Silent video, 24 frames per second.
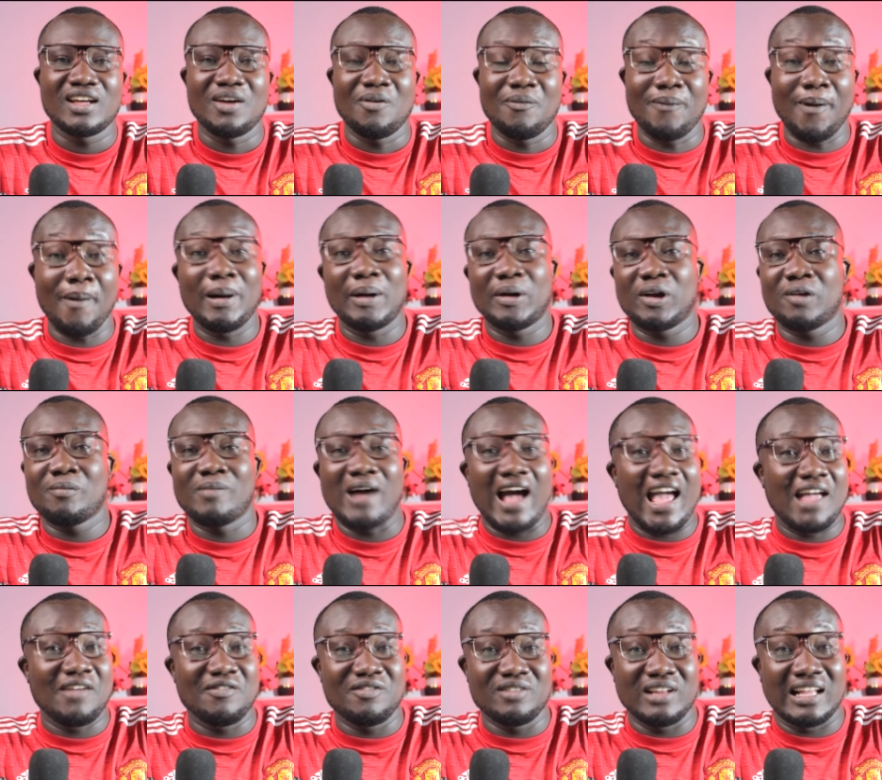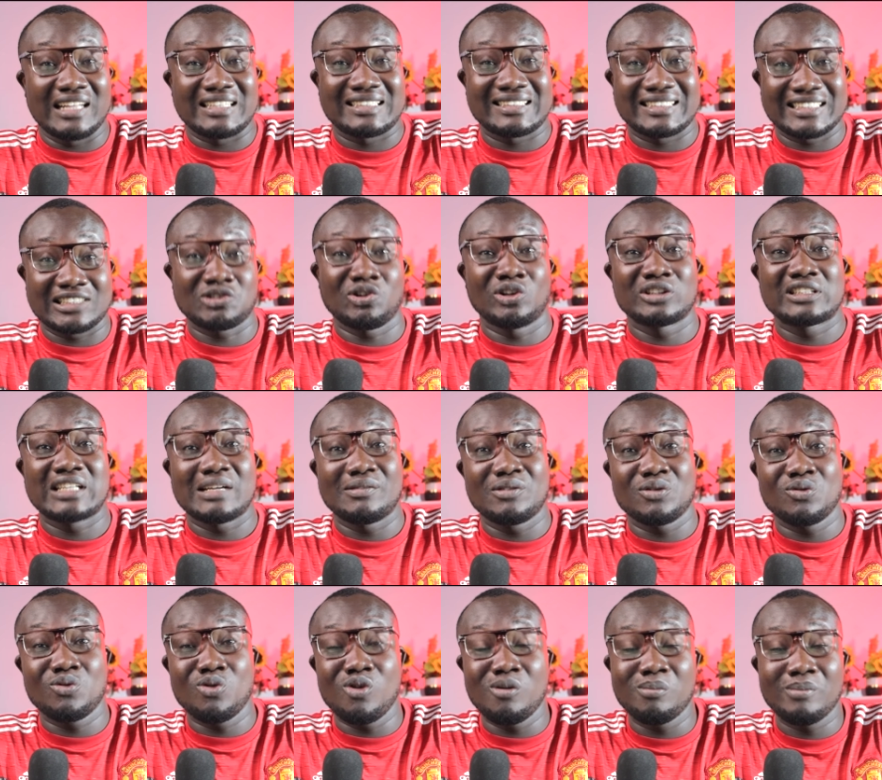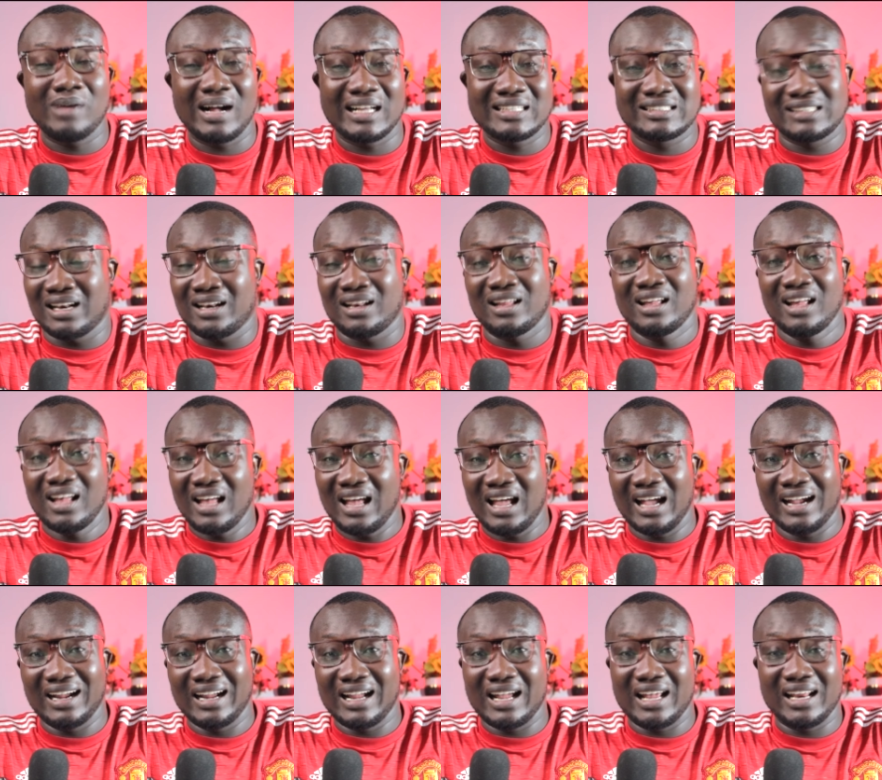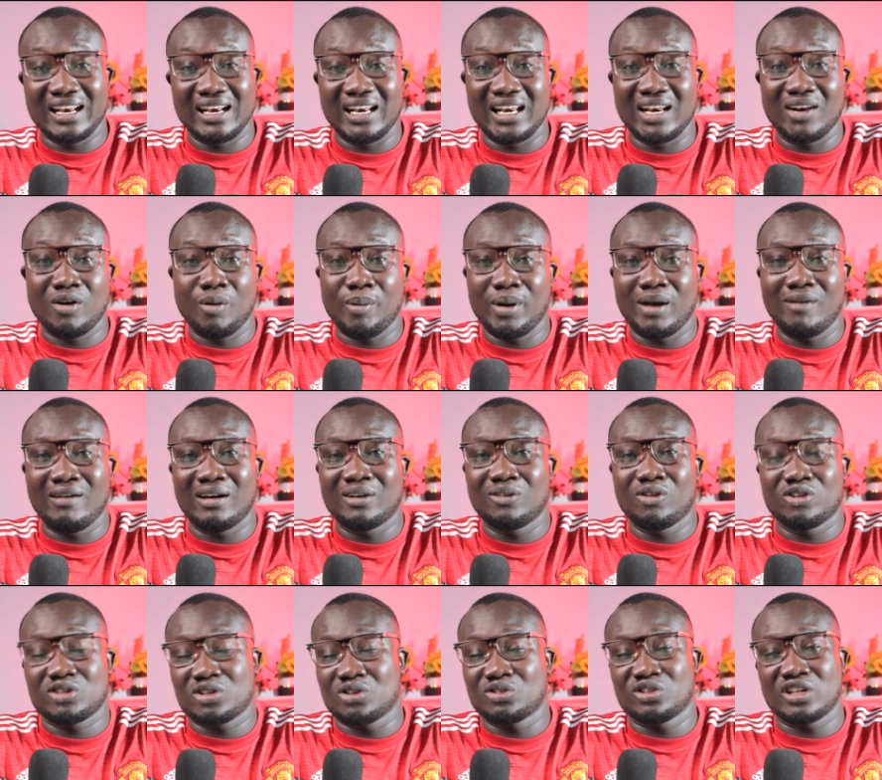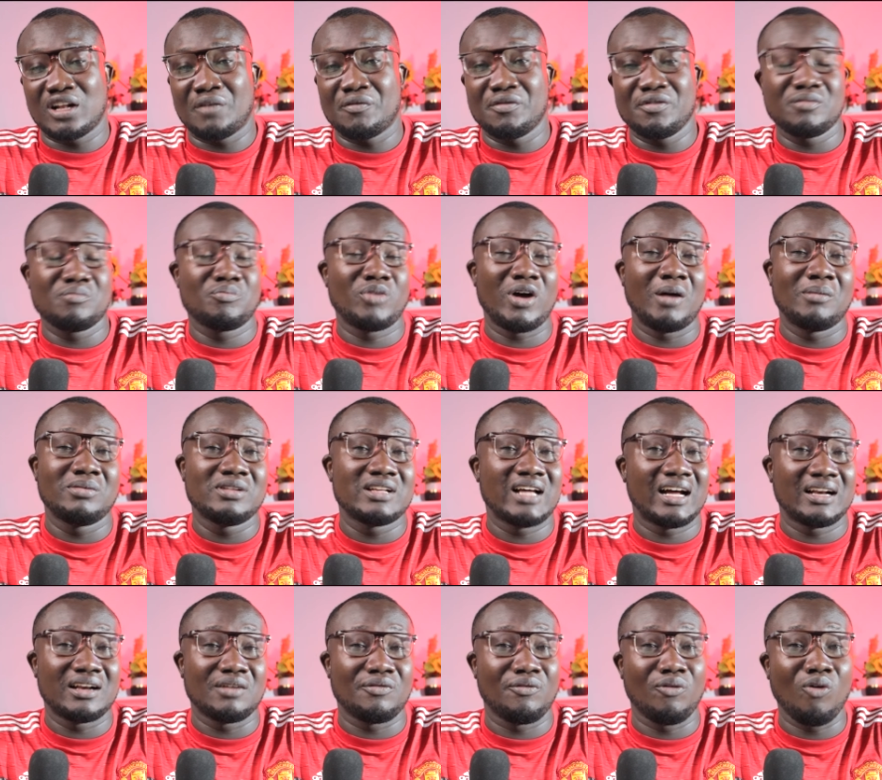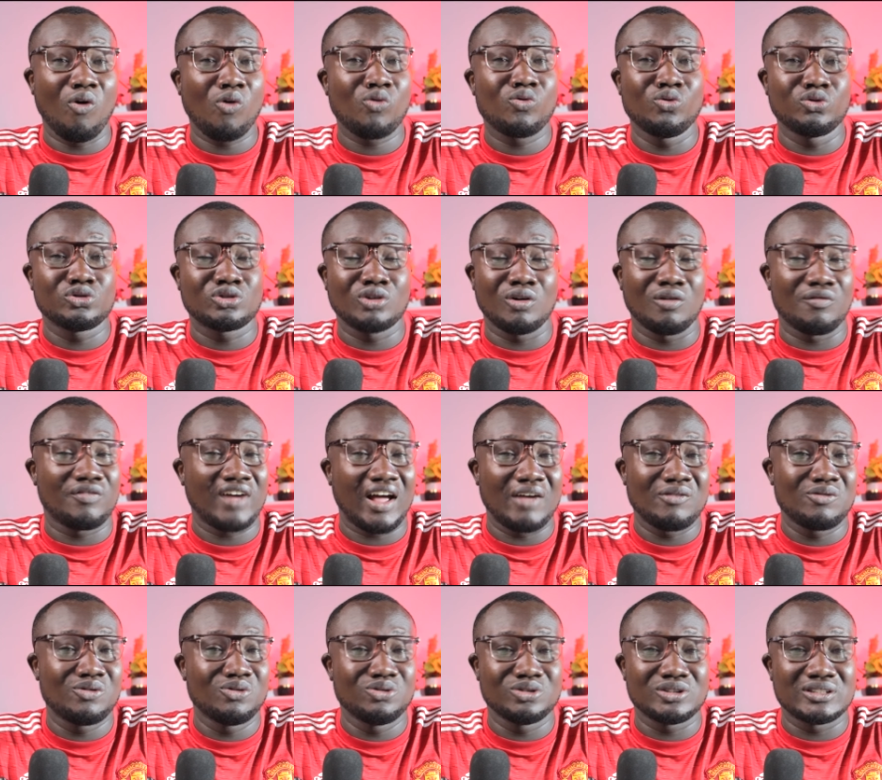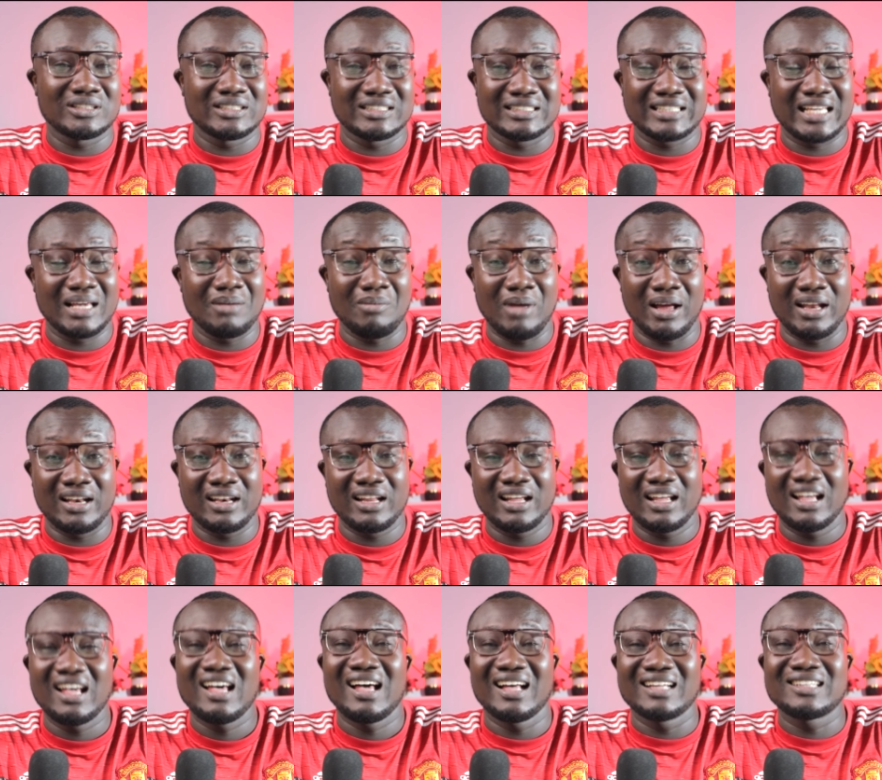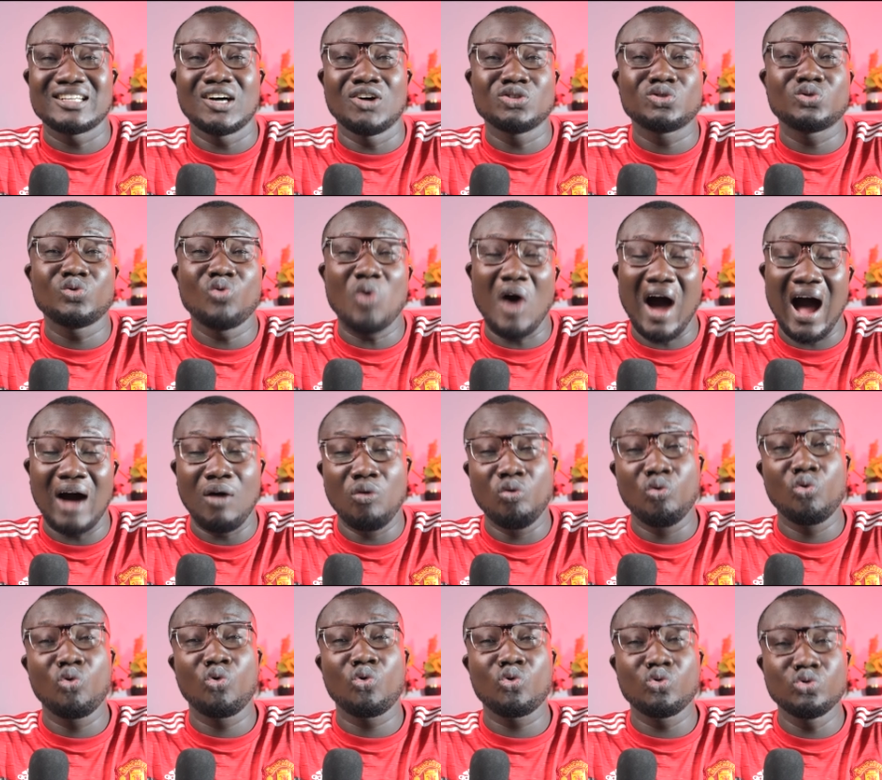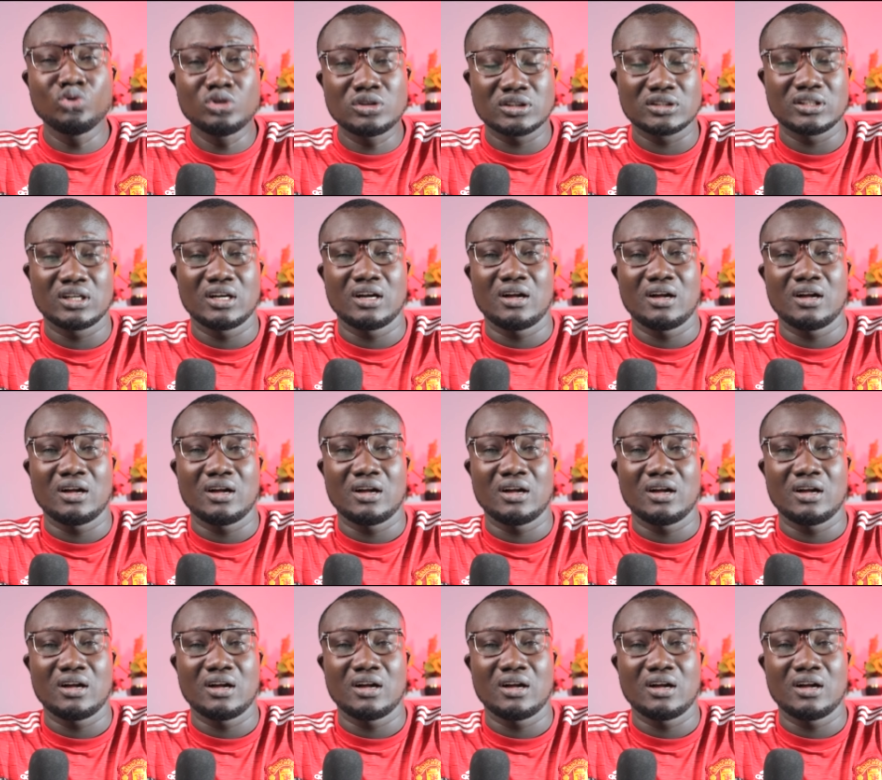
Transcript: Real Madrid by even a six or seven goal margin. And uh, Robert Lewandowski should have even probably had the four goals or five goals in this game. And it tells you how good